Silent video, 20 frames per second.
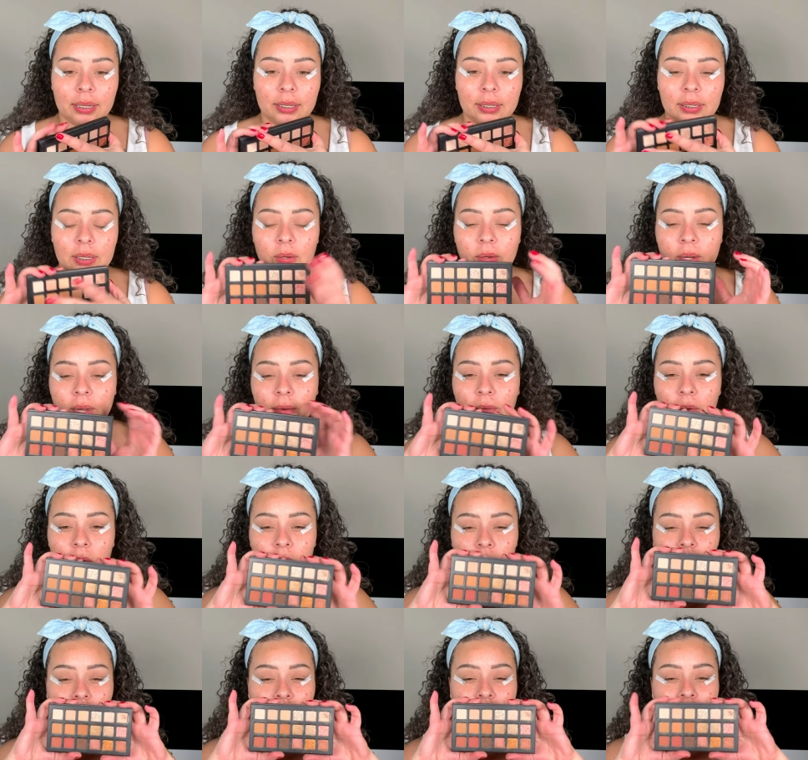So of
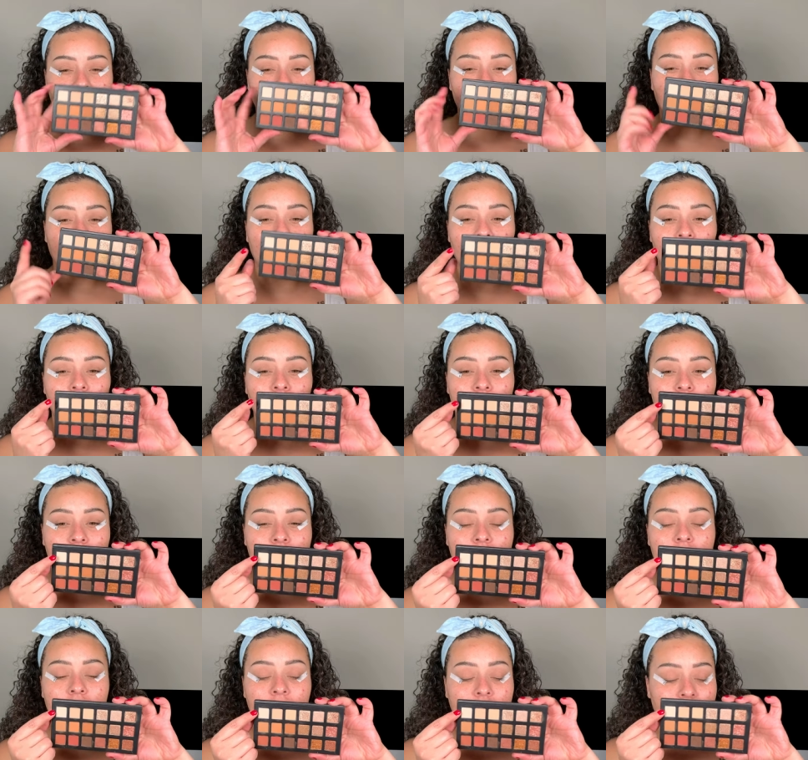course, I'm gonna go in
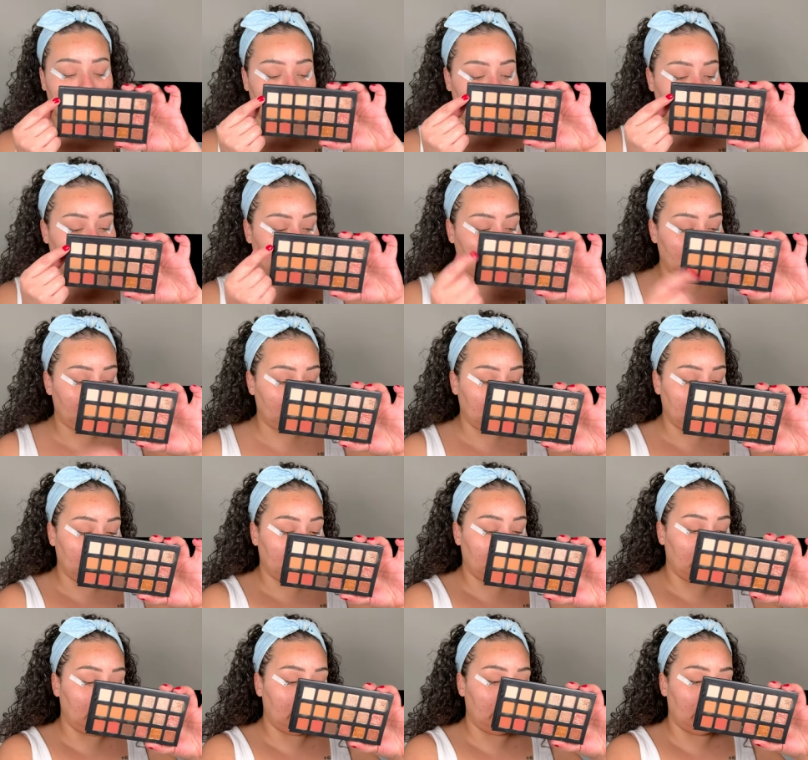and set the lid with,
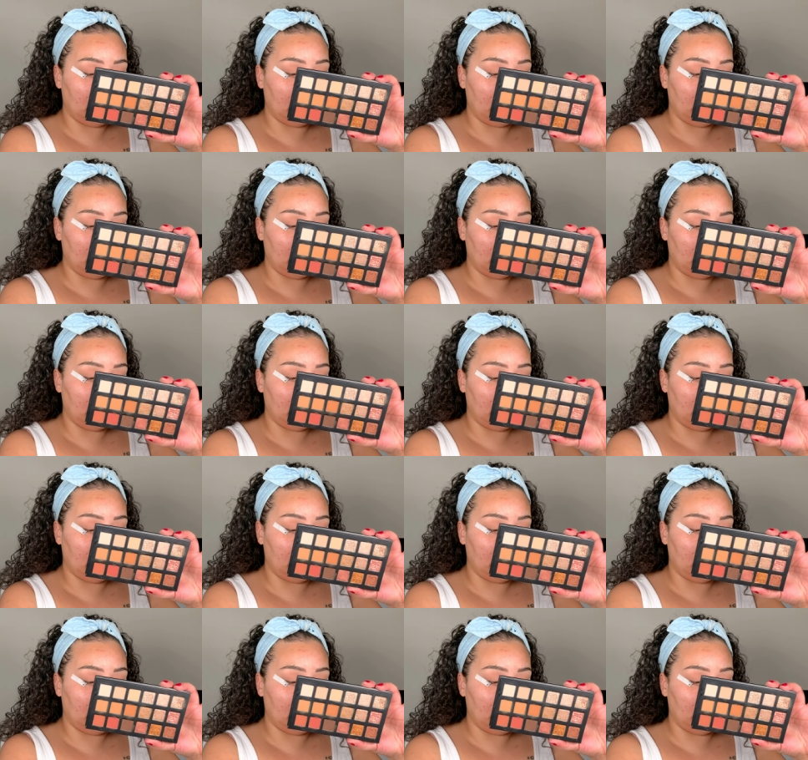these